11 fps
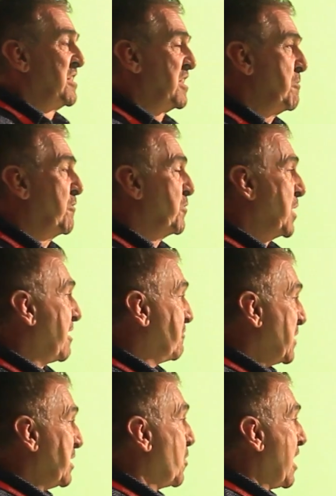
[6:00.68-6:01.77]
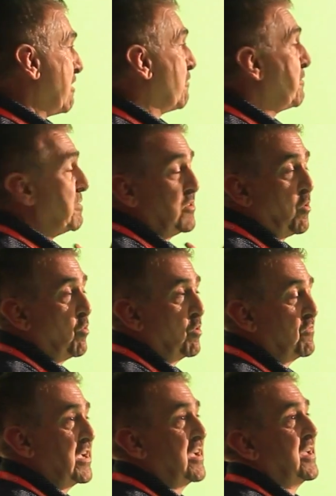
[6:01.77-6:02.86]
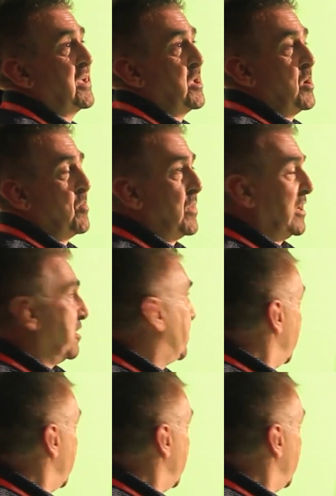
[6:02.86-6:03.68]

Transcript: Some of it I've been aware of, not all of it, but you